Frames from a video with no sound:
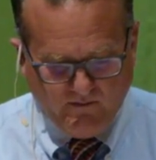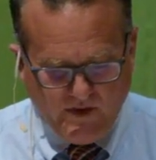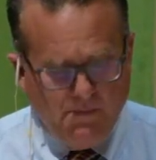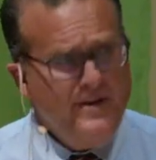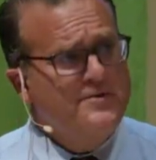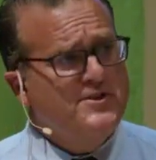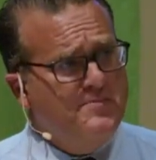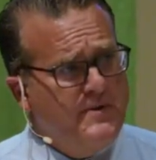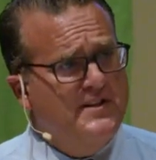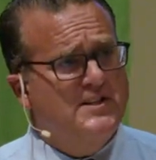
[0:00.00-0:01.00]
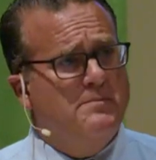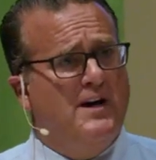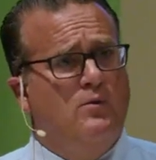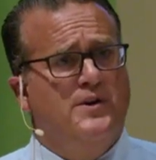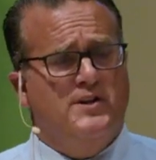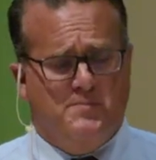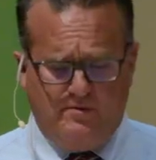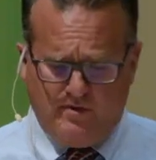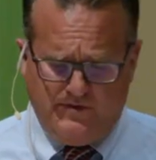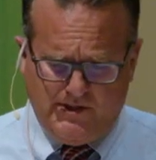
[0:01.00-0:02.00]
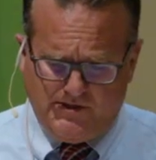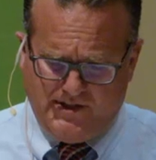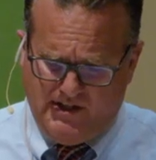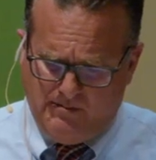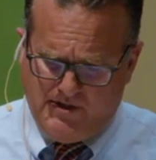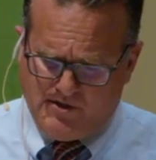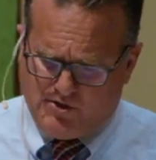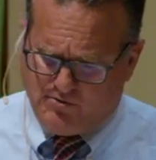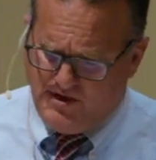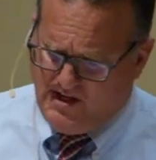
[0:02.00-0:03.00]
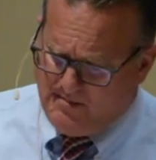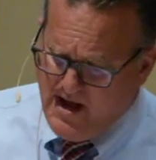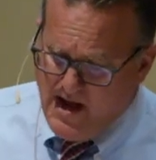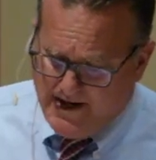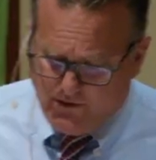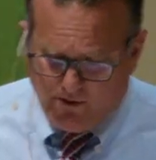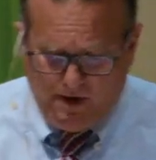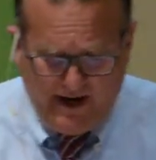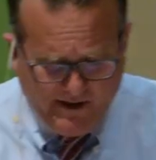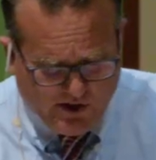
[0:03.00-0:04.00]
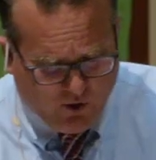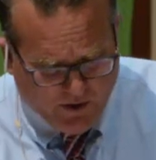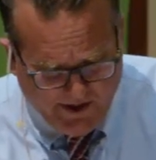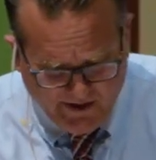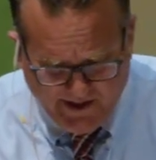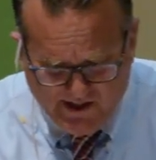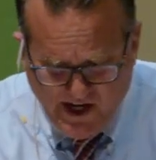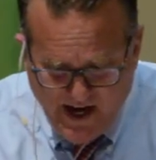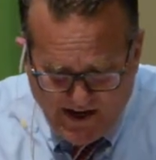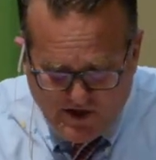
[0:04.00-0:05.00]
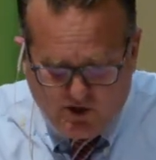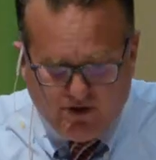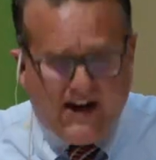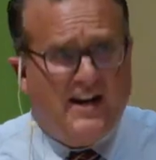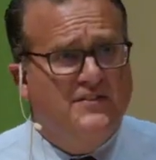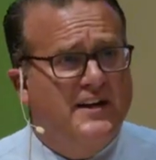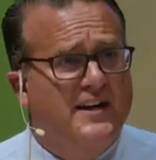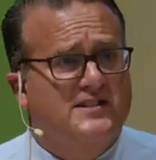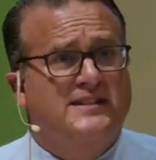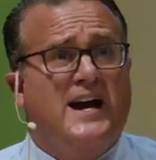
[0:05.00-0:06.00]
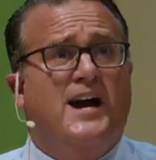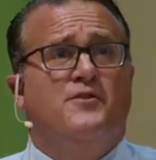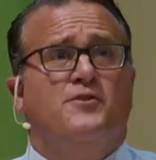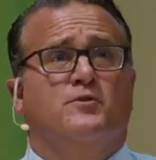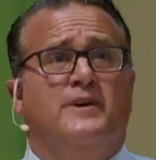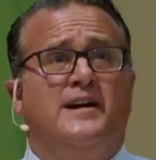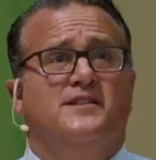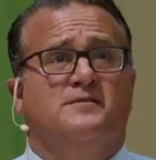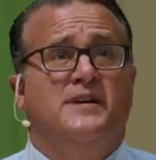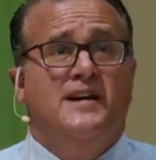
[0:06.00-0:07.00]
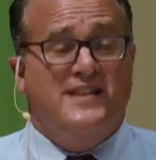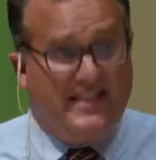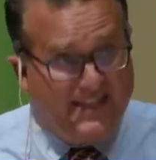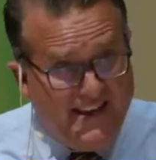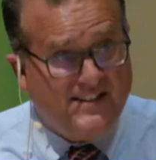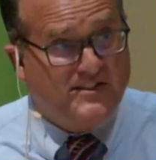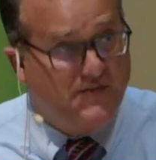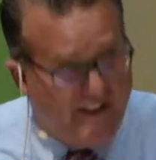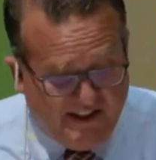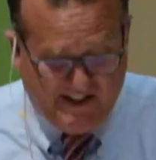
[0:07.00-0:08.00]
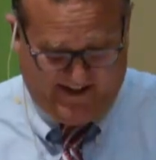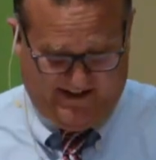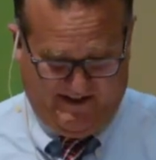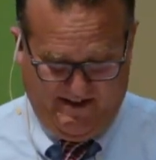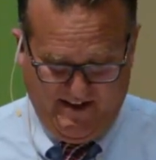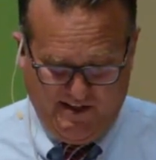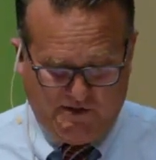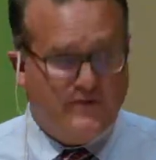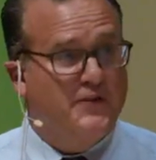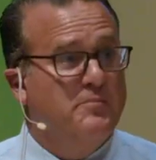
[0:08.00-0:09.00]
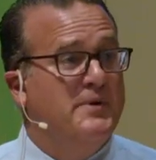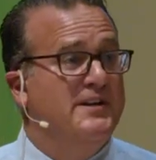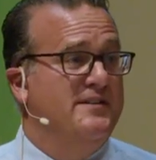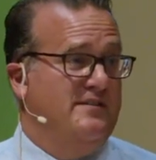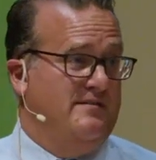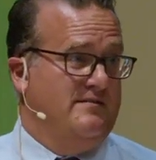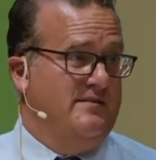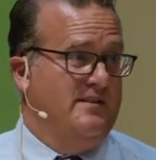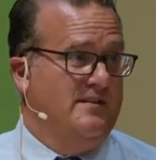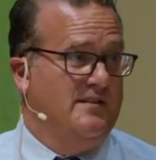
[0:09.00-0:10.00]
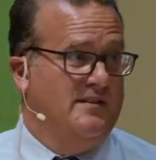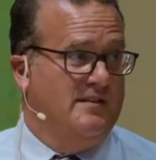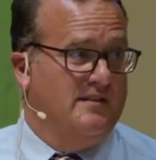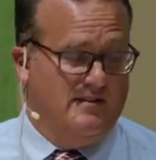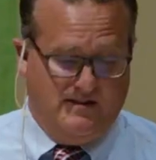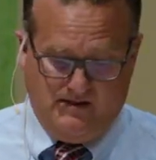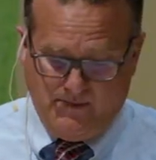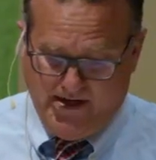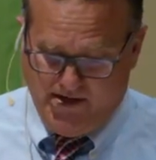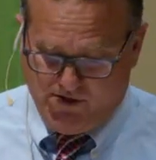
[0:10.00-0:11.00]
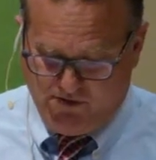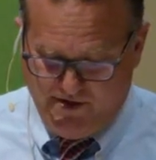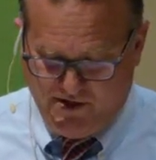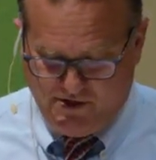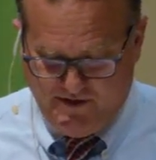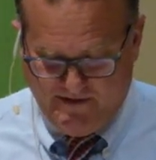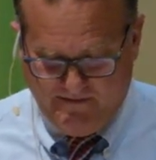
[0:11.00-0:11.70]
Peter speaks about what has been revealed to him in his dream, and he reminds Cornelius and the crowd that has gathered around him that this visit is forbidden by his tradition.